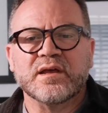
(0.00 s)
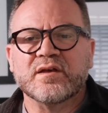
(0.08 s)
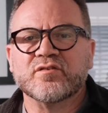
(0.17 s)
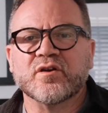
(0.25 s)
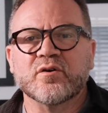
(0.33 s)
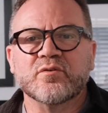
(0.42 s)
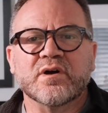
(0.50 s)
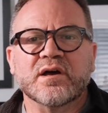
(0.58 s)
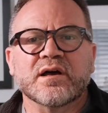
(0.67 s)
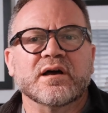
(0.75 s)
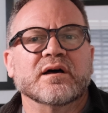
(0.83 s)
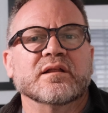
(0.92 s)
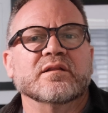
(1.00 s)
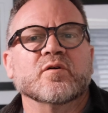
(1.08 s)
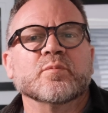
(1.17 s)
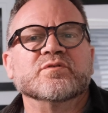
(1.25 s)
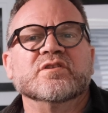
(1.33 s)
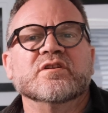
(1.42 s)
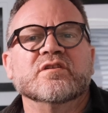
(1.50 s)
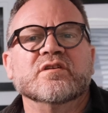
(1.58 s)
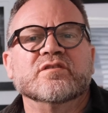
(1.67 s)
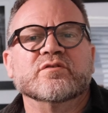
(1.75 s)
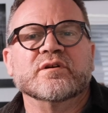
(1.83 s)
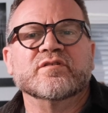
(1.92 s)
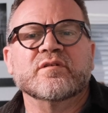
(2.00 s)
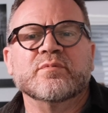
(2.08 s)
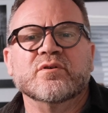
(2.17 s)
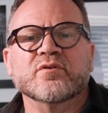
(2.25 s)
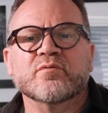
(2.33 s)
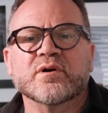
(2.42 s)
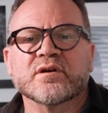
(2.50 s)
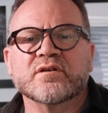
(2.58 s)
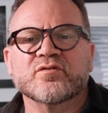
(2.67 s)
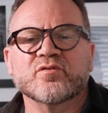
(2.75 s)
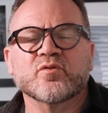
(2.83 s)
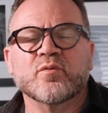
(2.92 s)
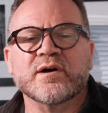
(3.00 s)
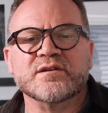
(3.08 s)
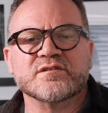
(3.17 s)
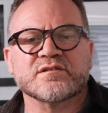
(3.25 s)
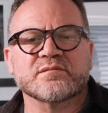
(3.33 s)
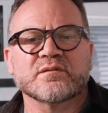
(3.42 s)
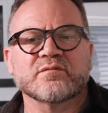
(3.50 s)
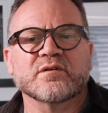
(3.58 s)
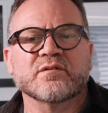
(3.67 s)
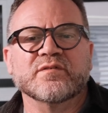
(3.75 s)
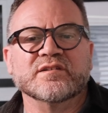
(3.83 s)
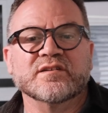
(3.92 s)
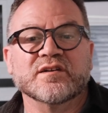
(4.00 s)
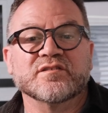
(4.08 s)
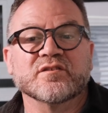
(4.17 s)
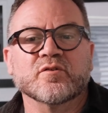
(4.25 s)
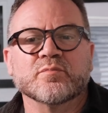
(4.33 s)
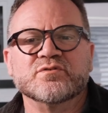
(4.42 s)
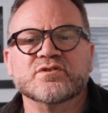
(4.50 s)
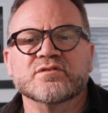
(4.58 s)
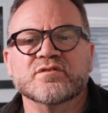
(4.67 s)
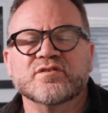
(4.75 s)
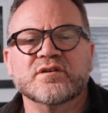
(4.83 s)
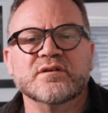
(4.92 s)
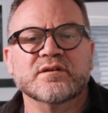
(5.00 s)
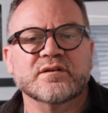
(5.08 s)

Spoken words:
So the opportunity to exhibit your work is always a fantastic opportunity.